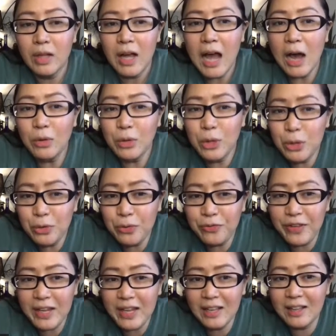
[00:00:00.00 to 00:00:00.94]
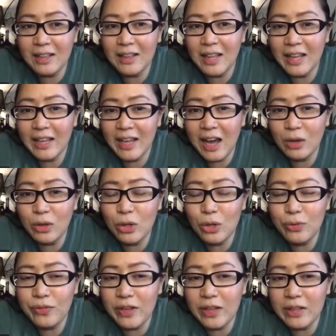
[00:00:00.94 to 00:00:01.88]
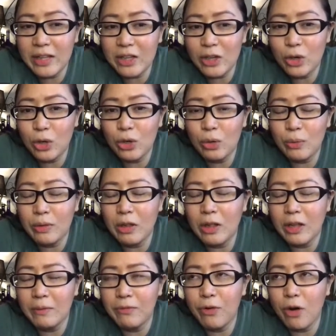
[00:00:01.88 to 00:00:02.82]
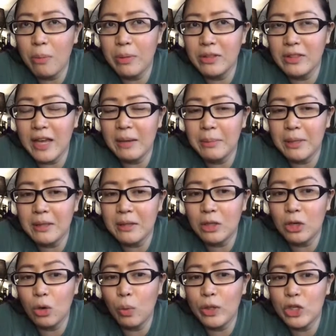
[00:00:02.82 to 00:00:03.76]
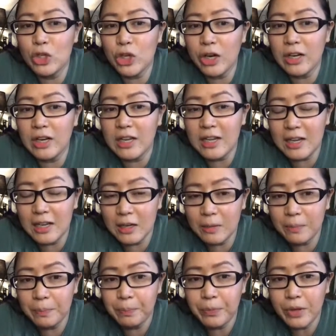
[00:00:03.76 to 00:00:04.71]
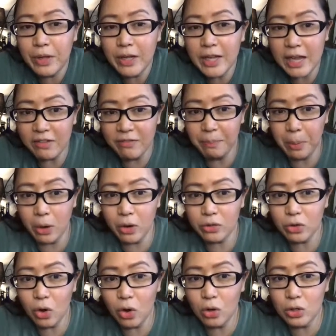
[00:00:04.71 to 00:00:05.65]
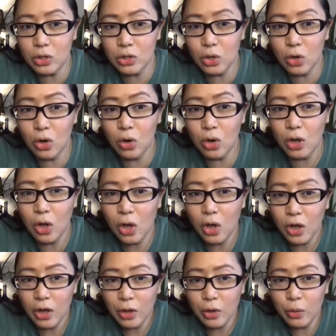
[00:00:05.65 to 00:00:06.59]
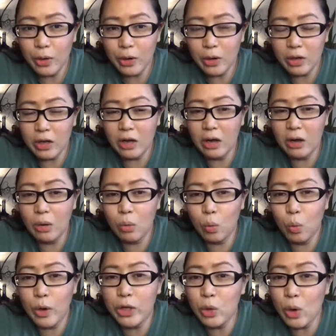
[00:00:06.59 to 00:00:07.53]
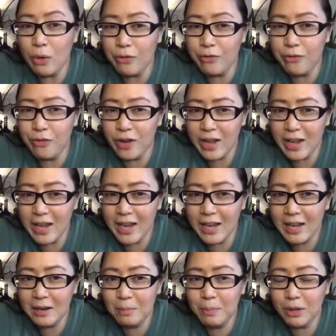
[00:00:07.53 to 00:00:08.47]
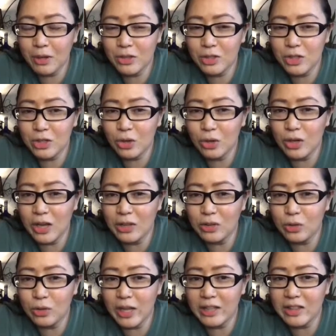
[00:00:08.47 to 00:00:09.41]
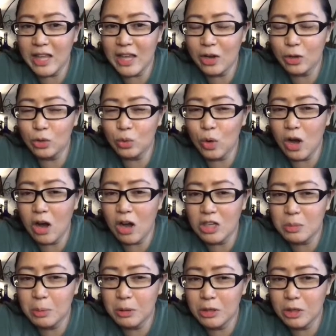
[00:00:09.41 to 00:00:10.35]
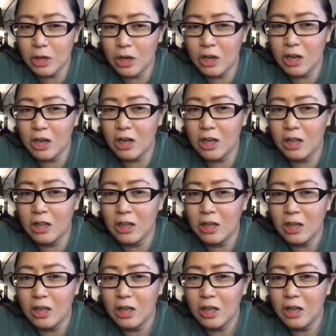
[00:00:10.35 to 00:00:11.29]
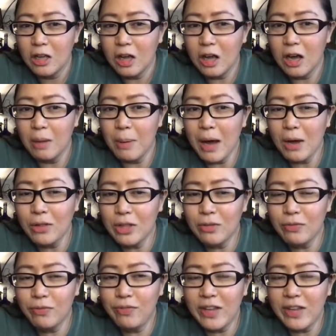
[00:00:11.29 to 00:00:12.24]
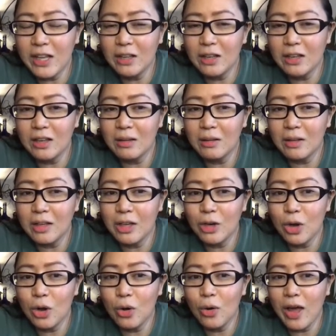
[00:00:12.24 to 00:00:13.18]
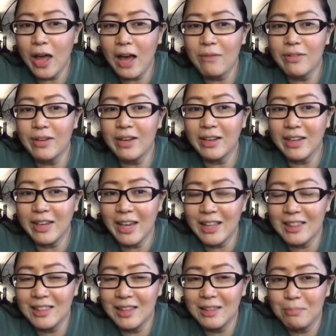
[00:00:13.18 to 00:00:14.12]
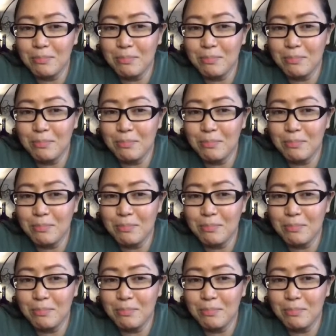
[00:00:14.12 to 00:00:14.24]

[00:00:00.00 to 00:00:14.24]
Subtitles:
how do you feel? Like, how do you feel? Like, you know, you like from the time that, you know, when Charlene gave birth, also, were you afraid because, you know, you had to like take her to a hospital? How did it feel? You know, having a kid